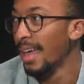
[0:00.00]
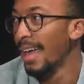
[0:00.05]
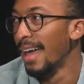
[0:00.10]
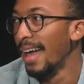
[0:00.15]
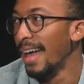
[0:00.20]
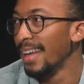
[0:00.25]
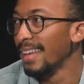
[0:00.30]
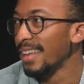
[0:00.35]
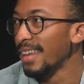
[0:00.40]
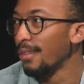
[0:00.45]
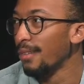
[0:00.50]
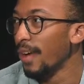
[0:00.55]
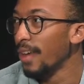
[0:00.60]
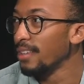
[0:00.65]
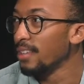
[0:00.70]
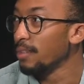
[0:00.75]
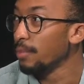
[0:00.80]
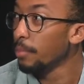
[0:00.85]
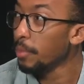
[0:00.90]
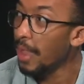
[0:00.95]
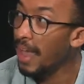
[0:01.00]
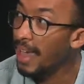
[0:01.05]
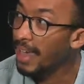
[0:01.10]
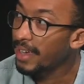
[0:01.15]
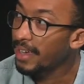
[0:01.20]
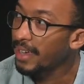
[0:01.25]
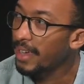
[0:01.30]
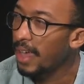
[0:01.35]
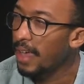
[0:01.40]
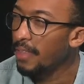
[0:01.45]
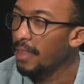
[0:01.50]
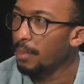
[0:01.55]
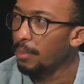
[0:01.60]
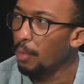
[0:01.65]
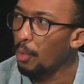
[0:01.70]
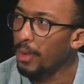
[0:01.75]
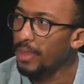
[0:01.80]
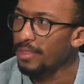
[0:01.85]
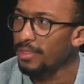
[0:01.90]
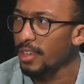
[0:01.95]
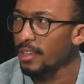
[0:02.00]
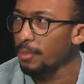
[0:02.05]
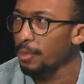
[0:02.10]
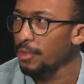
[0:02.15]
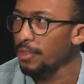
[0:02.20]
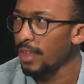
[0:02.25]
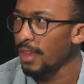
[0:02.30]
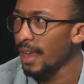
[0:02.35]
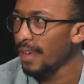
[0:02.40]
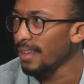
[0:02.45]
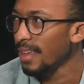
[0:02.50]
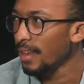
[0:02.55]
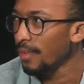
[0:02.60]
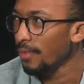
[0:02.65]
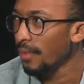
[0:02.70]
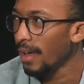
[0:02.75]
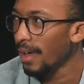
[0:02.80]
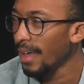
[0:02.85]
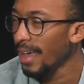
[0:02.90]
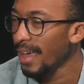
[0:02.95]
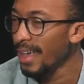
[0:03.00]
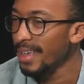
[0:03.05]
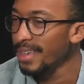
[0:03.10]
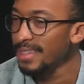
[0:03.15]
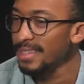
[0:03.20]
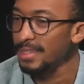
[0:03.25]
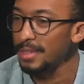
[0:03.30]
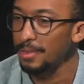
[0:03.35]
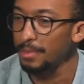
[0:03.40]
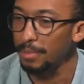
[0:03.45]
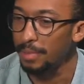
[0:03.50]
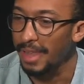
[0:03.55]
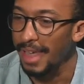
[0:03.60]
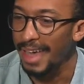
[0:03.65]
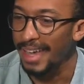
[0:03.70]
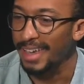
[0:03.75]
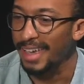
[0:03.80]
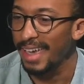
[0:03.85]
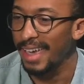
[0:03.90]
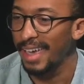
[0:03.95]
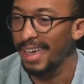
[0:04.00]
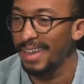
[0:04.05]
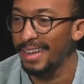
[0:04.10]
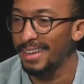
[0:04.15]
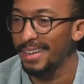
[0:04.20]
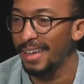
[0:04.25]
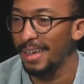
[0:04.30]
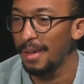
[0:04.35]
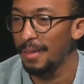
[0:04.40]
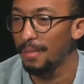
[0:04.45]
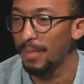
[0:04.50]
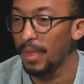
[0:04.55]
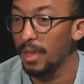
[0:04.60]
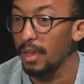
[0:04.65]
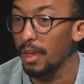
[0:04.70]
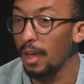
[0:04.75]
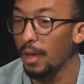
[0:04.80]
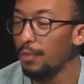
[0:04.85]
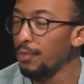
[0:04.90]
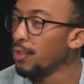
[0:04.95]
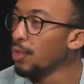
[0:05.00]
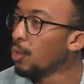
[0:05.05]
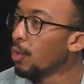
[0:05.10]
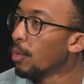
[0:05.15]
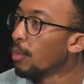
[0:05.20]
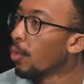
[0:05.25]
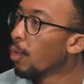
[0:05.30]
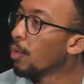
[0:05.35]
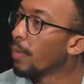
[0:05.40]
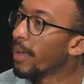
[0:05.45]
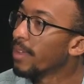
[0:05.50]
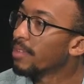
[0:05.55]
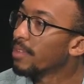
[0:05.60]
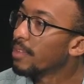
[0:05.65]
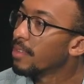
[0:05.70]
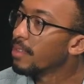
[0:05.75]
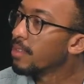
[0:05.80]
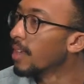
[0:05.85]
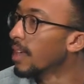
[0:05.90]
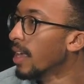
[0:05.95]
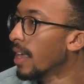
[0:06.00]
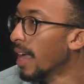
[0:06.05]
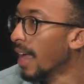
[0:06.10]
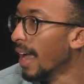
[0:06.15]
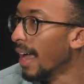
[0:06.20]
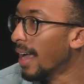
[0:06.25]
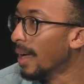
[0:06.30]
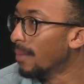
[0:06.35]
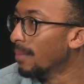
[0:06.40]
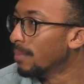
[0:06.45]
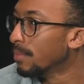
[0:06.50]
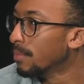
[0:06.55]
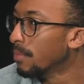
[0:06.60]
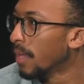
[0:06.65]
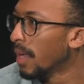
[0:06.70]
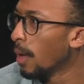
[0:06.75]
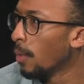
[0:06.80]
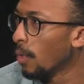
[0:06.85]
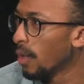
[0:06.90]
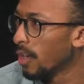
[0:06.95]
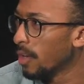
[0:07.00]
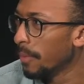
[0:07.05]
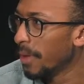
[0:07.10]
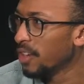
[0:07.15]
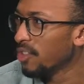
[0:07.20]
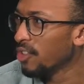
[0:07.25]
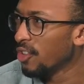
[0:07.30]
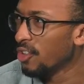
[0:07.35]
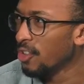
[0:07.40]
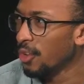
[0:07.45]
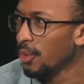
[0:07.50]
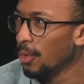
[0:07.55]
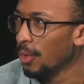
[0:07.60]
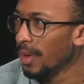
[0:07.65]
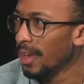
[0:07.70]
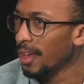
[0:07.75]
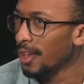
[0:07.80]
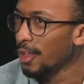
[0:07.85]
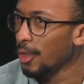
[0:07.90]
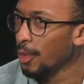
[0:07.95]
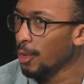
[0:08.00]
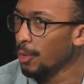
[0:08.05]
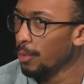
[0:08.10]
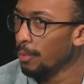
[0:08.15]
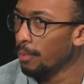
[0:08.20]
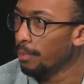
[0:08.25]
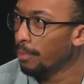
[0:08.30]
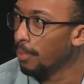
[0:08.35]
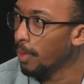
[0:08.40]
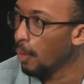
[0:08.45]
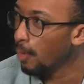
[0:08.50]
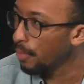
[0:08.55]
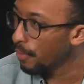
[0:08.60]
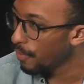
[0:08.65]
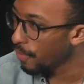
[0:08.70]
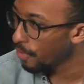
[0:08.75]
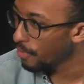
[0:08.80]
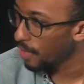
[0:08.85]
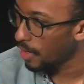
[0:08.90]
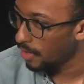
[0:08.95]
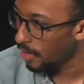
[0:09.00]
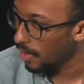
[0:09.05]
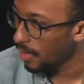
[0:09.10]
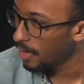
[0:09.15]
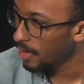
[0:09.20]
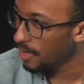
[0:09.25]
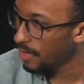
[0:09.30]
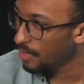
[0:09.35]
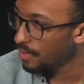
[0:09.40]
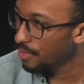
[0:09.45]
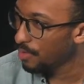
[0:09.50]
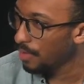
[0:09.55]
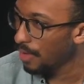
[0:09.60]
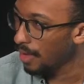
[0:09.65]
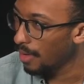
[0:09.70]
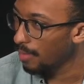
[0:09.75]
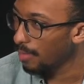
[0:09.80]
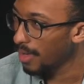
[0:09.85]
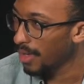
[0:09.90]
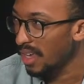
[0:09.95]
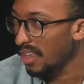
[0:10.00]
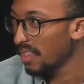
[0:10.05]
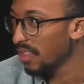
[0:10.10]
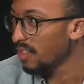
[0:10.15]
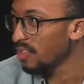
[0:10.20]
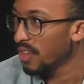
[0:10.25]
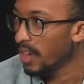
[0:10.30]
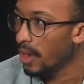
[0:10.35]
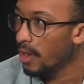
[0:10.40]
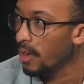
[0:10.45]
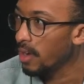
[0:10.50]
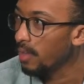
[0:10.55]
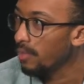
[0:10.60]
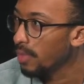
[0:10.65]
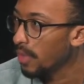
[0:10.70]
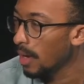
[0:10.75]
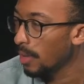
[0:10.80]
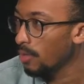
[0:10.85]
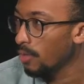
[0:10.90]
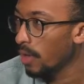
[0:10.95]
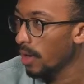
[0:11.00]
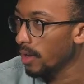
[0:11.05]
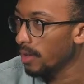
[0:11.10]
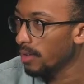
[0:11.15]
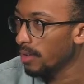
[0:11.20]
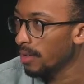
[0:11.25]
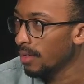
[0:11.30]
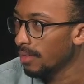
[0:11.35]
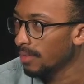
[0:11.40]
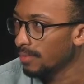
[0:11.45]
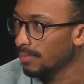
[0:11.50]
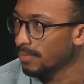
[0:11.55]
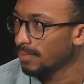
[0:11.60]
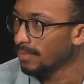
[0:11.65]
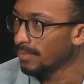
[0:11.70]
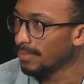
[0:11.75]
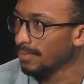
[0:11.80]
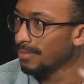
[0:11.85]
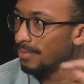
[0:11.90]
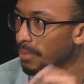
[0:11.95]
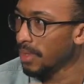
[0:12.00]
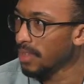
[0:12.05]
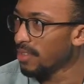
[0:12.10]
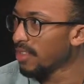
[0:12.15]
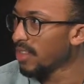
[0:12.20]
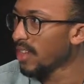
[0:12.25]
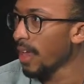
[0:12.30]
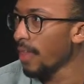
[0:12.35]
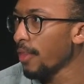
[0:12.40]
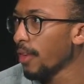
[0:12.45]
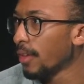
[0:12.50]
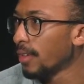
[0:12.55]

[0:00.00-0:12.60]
identifies as black, and then 0.6% identify as black and of two or more races. And I wanted to make sure to include both of those identities in this narrative that I'm trying to piece together.